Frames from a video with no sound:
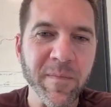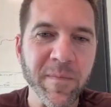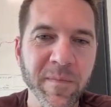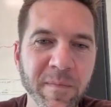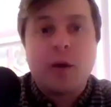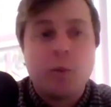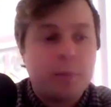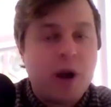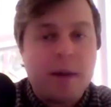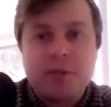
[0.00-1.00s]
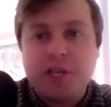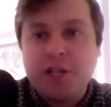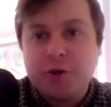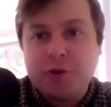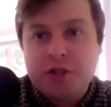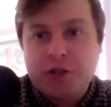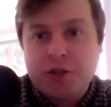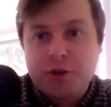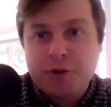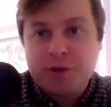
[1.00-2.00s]
Is that what prompted you
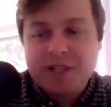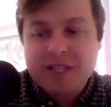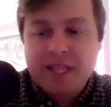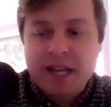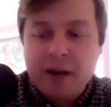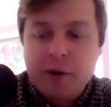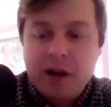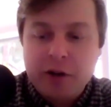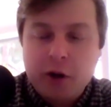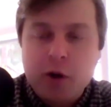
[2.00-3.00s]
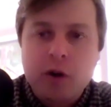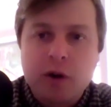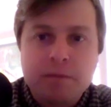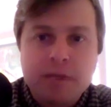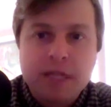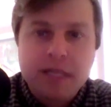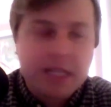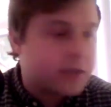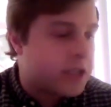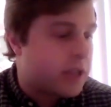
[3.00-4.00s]
to set out on your own, or
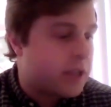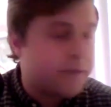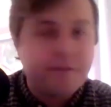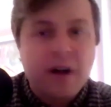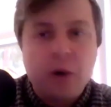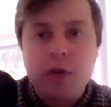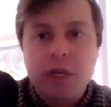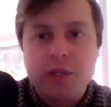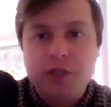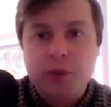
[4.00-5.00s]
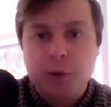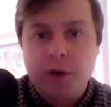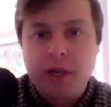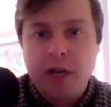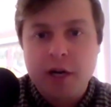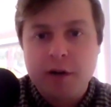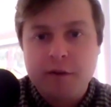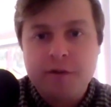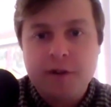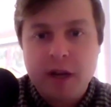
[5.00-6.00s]
tell us the founding story
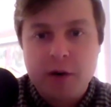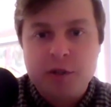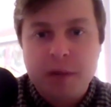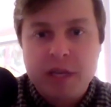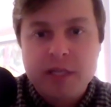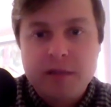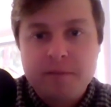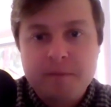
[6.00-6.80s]
of Airspace?